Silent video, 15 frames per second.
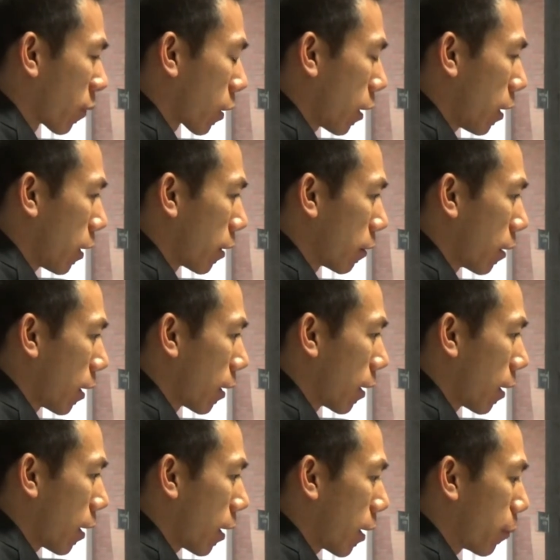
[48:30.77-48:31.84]

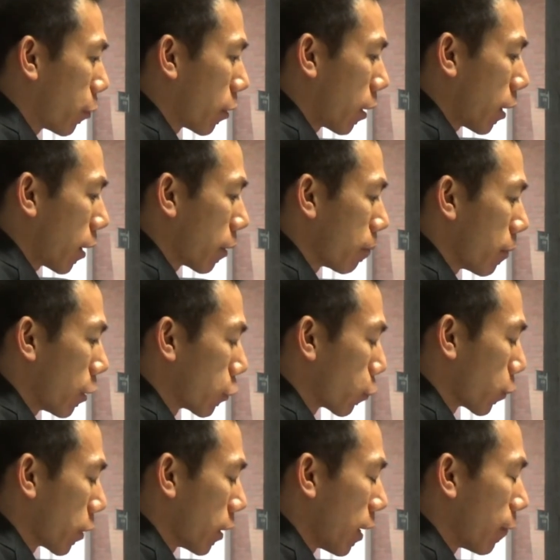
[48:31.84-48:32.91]
I majored
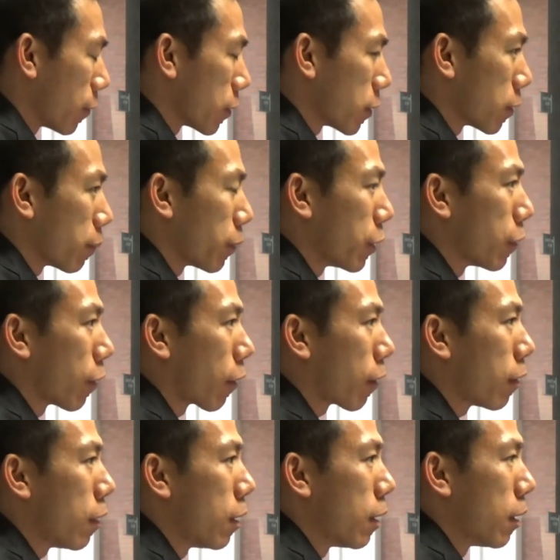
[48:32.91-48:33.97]
with an emphasis in PR,
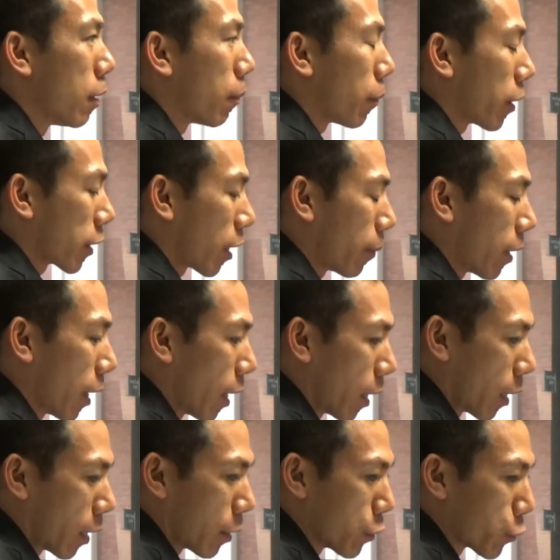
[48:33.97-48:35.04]
but I got my
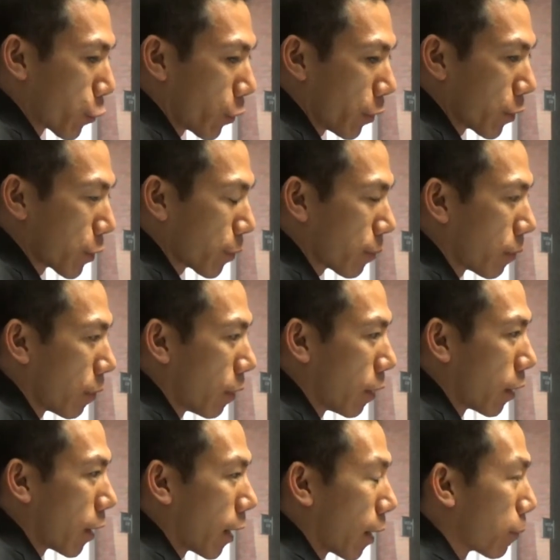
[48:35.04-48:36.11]
AA in journalism.
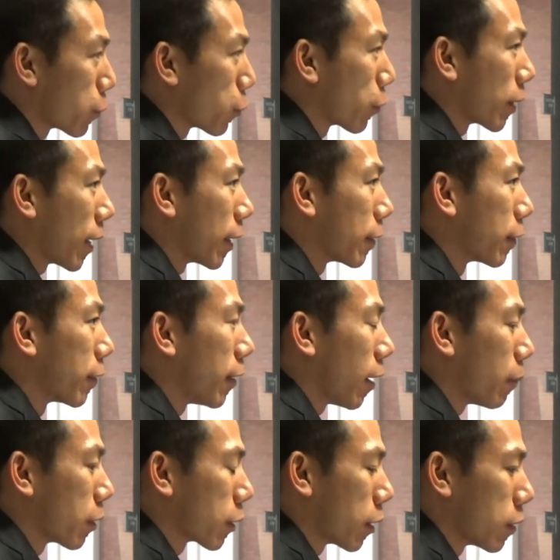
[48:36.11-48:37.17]
And I'm so glad I did that
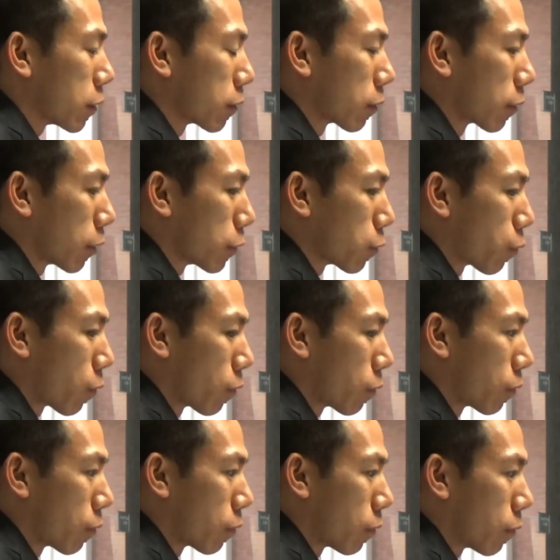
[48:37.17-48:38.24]
because
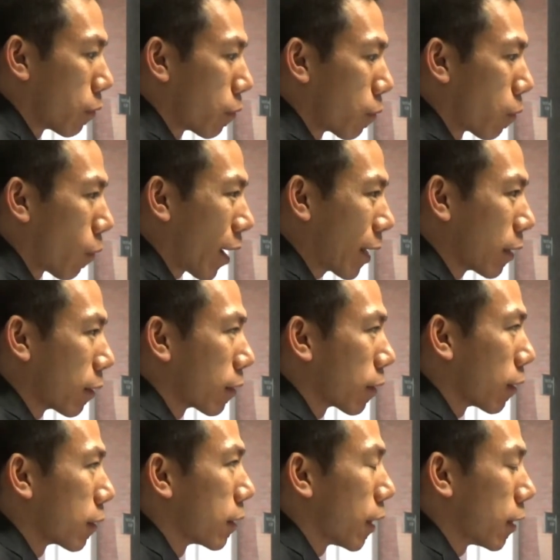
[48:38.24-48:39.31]
writing,
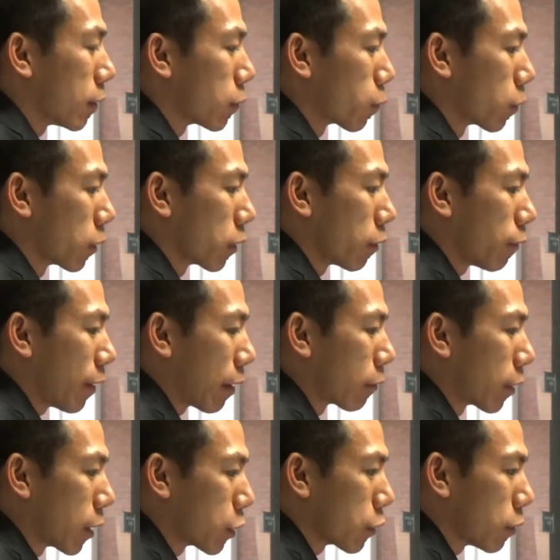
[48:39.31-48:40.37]
again, is really the
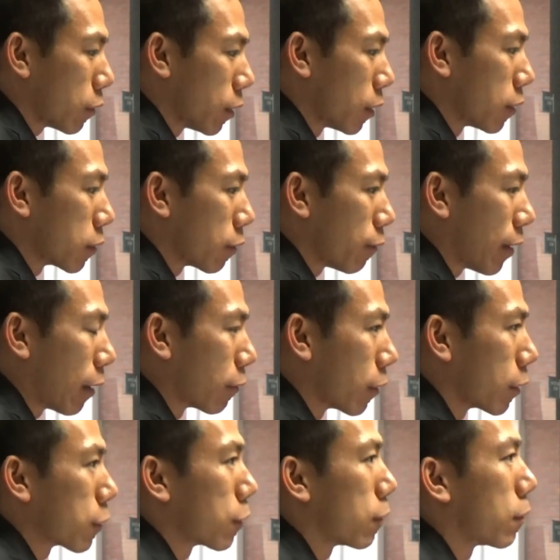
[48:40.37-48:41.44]
foundation. It is the
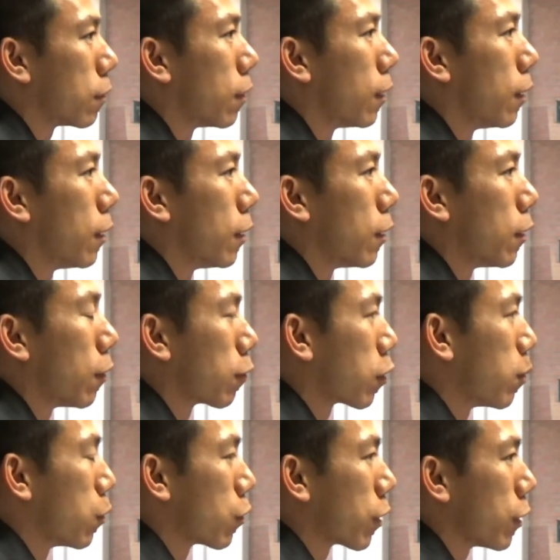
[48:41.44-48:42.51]
foundation of
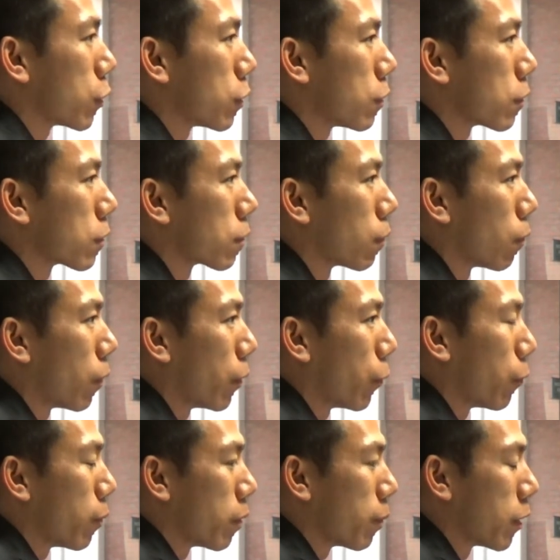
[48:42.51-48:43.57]
communications, whether
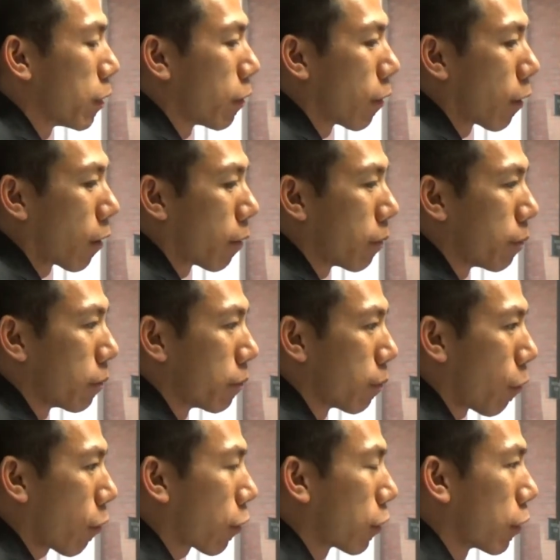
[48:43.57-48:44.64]
it be PR,
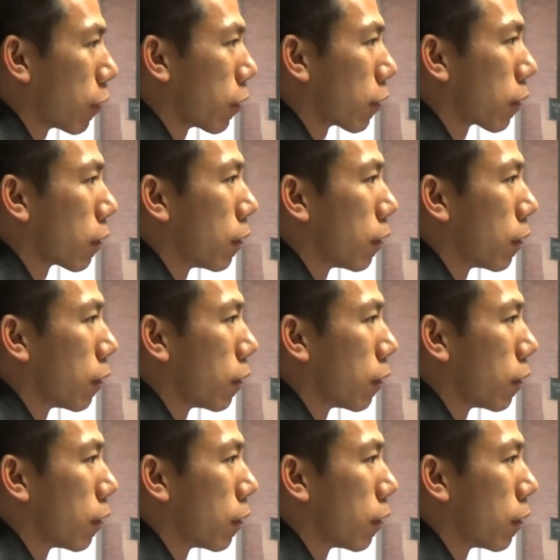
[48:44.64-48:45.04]
marketing,